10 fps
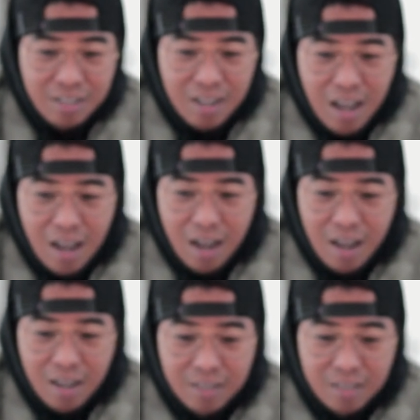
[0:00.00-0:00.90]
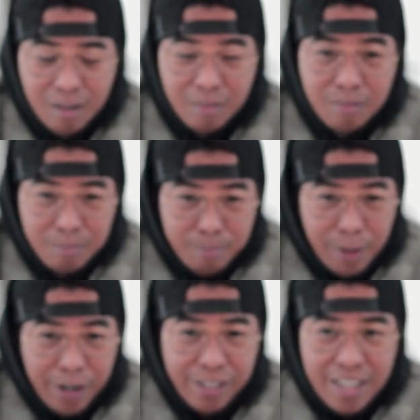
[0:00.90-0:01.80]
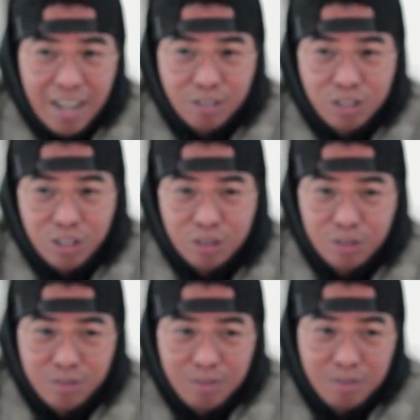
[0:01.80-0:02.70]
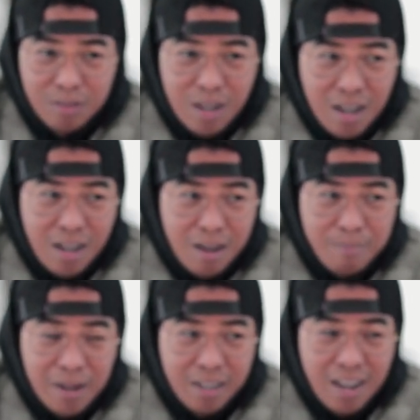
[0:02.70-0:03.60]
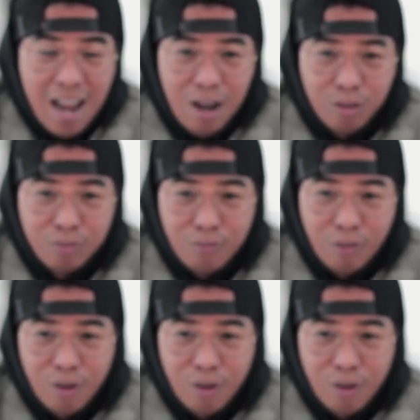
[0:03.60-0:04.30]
na nag down yung uh, parang house for